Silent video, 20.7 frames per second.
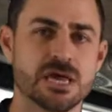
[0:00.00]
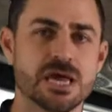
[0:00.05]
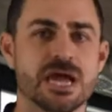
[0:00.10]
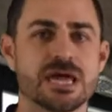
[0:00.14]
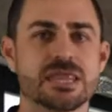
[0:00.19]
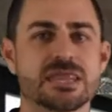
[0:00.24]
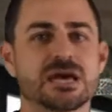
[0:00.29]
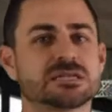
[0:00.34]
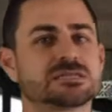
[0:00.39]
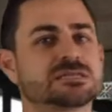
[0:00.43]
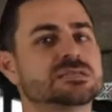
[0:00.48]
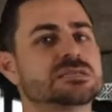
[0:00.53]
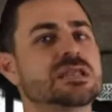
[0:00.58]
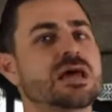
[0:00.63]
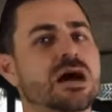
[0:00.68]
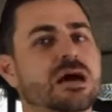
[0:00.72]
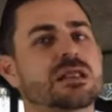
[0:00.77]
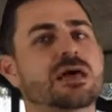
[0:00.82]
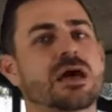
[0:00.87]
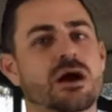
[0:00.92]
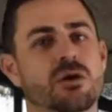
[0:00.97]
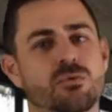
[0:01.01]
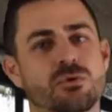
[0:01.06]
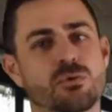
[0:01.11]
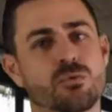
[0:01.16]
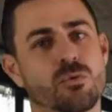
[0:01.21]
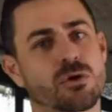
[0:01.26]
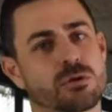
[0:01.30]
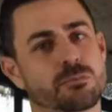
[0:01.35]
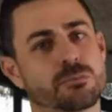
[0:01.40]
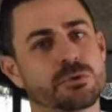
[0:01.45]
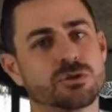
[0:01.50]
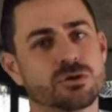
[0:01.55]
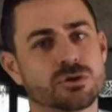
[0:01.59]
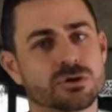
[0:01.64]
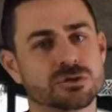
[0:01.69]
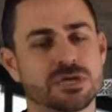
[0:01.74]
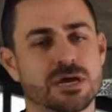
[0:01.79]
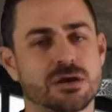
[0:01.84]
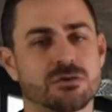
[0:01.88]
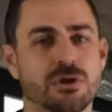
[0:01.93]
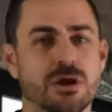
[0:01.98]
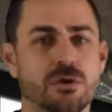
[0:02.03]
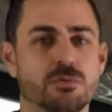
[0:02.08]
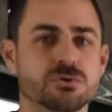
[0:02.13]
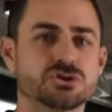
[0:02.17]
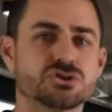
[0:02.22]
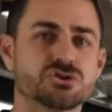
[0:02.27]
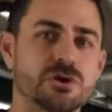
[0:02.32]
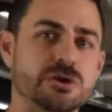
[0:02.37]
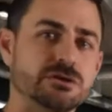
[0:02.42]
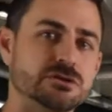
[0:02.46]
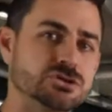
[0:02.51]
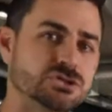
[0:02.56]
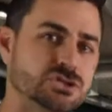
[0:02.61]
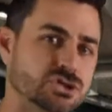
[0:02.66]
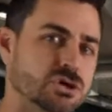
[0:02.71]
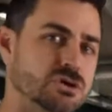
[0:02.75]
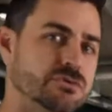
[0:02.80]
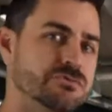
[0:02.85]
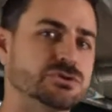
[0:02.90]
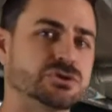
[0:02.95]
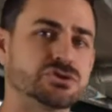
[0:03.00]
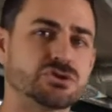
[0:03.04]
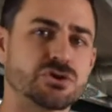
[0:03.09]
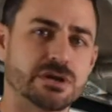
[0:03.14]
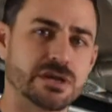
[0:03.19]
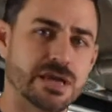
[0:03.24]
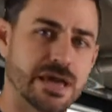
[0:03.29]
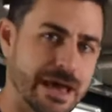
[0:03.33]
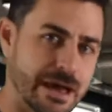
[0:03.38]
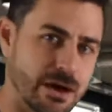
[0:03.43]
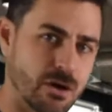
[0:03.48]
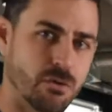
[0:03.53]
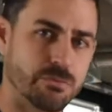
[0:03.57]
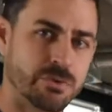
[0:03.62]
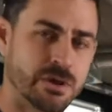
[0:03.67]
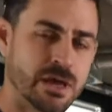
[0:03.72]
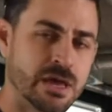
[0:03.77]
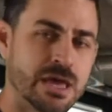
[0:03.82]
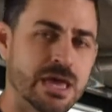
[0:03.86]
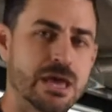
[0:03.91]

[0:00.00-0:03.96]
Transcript: And that's not how we want to be looked at, right? We're trying to serve, we're trying to help.